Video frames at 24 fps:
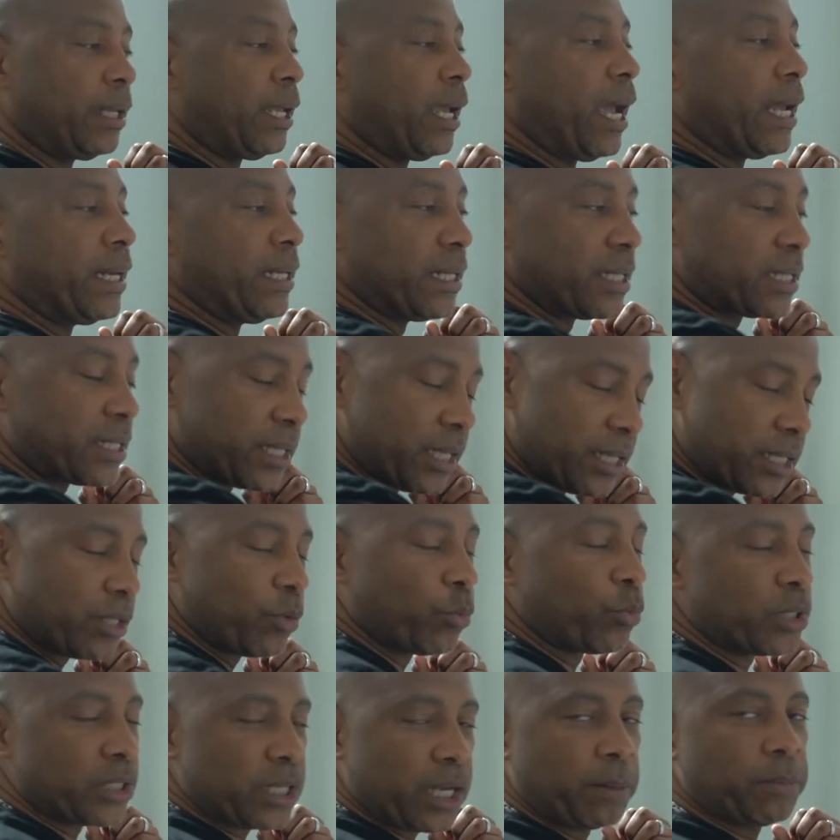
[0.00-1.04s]
and the assistant
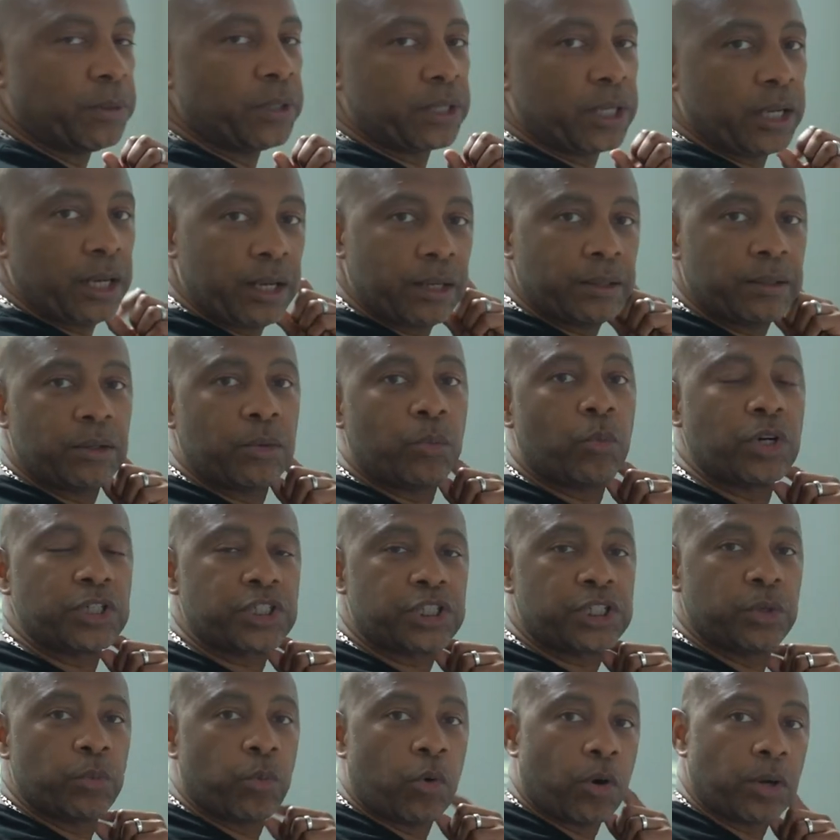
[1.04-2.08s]
was able to get what
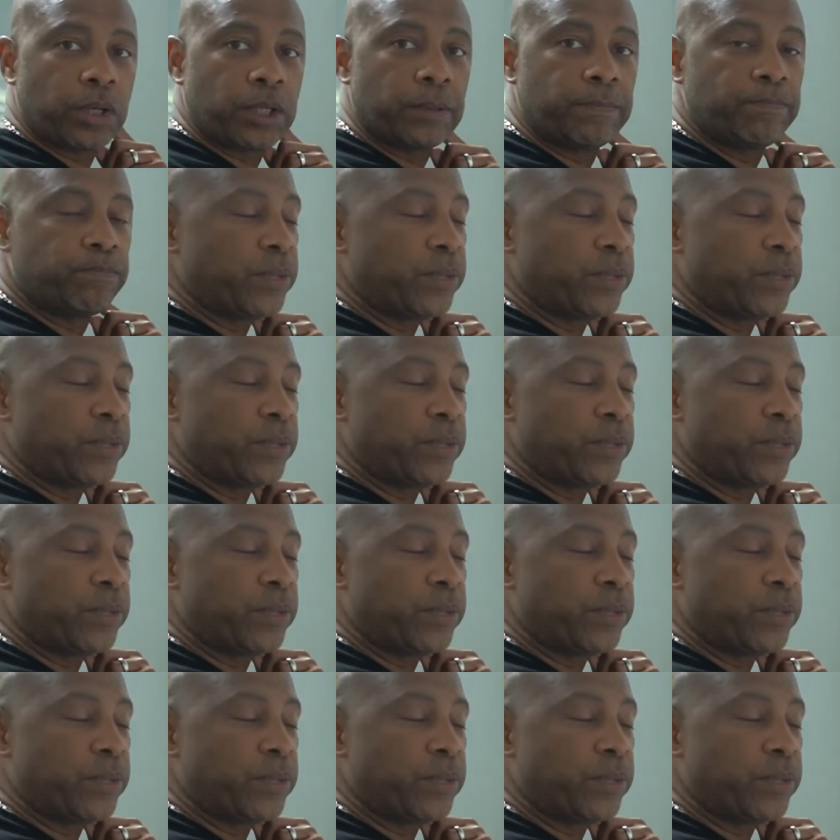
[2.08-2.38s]
she wanted.